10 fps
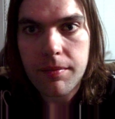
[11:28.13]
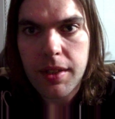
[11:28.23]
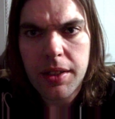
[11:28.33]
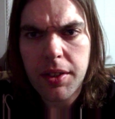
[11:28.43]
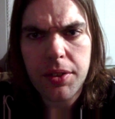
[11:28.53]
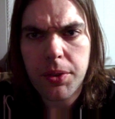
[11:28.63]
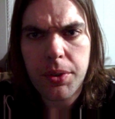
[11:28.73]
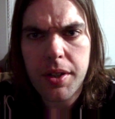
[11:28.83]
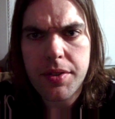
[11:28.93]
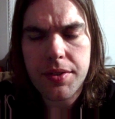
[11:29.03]
and all the
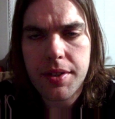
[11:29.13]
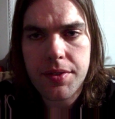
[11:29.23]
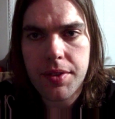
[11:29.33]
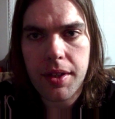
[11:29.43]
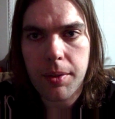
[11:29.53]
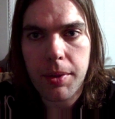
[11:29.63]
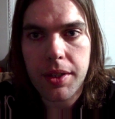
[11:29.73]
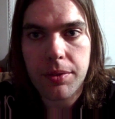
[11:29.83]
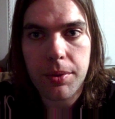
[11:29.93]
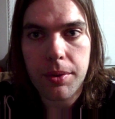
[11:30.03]
craziness that I
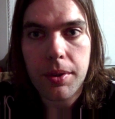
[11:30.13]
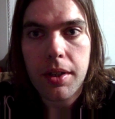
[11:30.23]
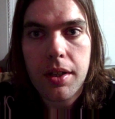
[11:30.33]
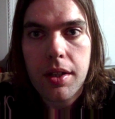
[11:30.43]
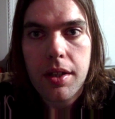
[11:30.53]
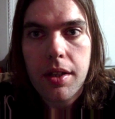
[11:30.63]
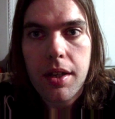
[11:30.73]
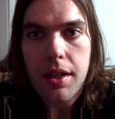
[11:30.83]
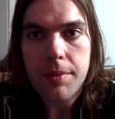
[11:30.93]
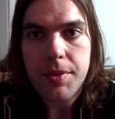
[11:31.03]
went through
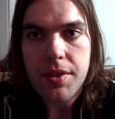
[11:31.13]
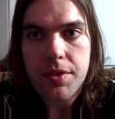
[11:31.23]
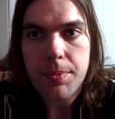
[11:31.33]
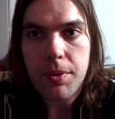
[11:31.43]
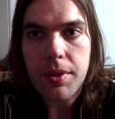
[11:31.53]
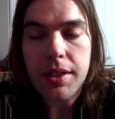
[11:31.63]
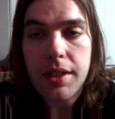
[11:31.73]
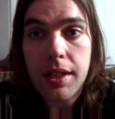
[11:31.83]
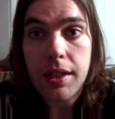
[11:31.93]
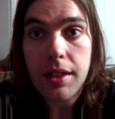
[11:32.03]
up to this point.
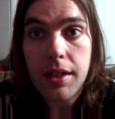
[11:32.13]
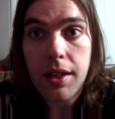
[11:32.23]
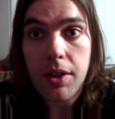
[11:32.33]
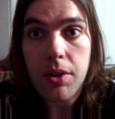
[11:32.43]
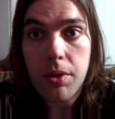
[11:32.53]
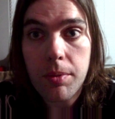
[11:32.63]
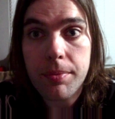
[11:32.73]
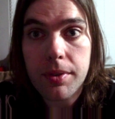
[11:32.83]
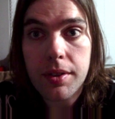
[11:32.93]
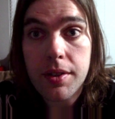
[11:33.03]
And I hope
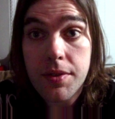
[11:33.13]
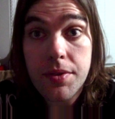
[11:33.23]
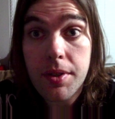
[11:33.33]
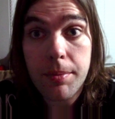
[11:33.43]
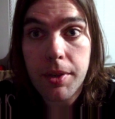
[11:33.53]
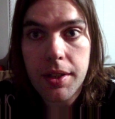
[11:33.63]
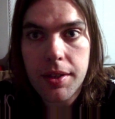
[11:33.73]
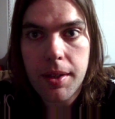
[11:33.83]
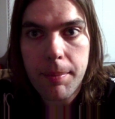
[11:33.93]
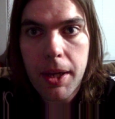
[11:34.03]
in some way
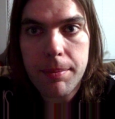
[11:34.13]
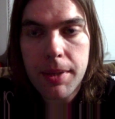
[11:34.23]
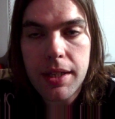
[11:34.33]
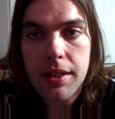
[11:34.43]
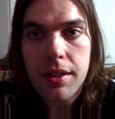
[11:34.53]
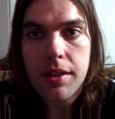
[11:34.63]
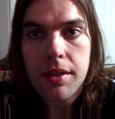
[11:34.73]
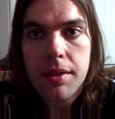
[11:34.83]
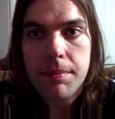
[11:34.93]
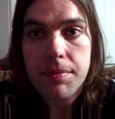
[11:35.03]
that by me
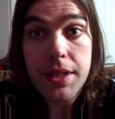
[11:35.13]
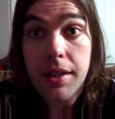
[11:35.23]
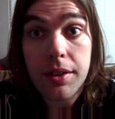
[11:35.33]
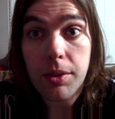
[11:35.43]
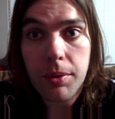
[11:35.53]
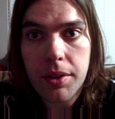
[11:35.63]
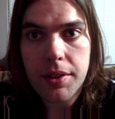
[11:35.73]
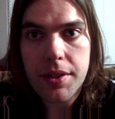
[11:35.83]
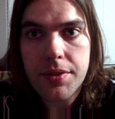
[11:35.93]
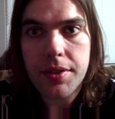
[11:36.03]
telling you all
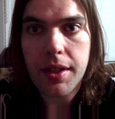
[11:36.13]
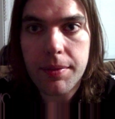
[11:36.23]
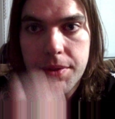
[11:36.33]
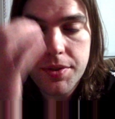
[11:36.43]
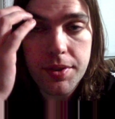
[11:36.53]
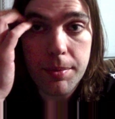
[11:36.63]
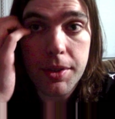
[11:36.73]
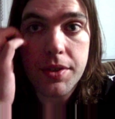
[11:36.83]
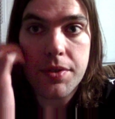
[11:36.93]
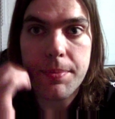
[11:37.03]
this, that I've in some
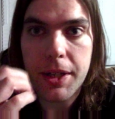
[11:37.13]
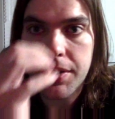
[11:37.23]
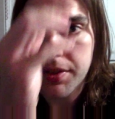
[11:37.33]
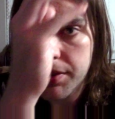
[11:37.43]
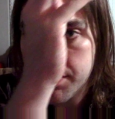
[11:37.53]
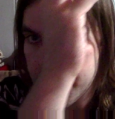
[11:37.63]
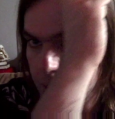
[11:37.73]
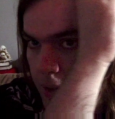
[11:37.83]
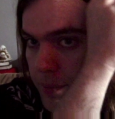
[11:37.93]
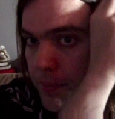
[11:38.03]
way inspired you
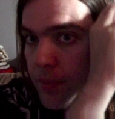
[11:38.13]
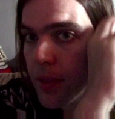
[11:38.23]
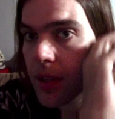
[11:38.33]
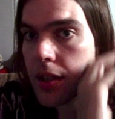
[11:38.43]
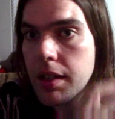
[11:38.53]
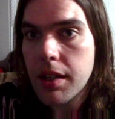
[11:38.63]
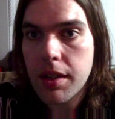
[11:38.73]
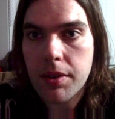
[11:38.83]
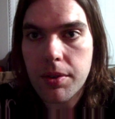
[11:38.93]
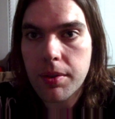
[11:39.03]
to
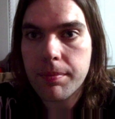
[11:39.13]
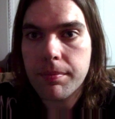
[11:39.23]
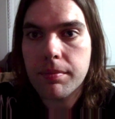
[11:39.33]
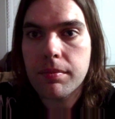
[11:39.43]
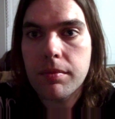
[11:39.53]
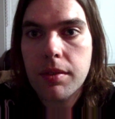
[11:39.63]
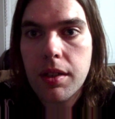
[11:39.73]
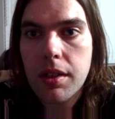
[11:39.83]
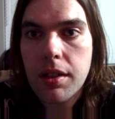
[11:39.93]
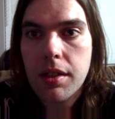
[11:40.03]
either
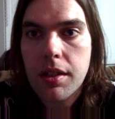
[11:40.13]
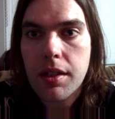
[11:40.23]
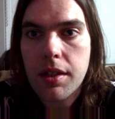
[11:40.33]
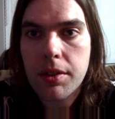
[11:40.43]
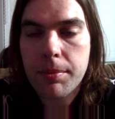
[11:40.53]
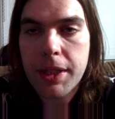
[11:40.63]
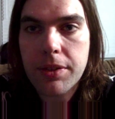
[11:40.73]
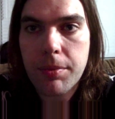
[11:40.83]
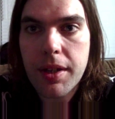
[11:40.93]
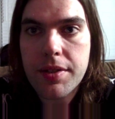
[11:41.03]
make
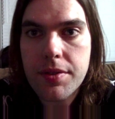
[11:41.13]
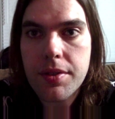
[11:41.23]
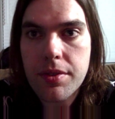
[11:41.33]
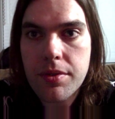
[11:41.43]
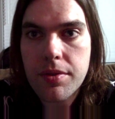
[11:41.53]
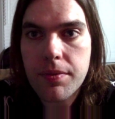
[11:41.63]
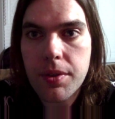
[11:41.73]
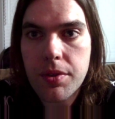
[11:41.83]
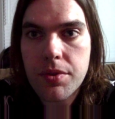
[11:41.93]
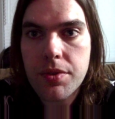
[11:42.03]
the right decisions for
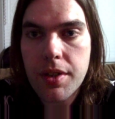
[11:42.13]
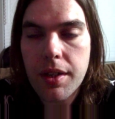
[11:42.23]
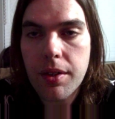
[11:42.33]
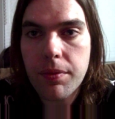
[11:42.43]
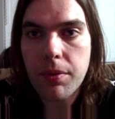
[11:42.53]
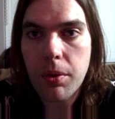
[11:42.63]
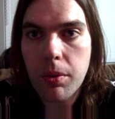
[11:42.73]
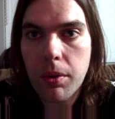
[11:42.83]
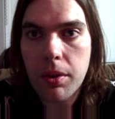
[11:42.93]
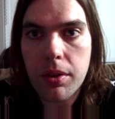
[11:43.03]
yourself
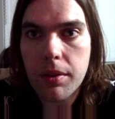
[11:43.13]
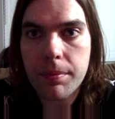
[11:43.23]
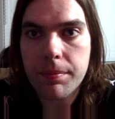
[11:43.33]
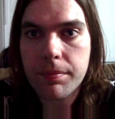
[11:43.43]
or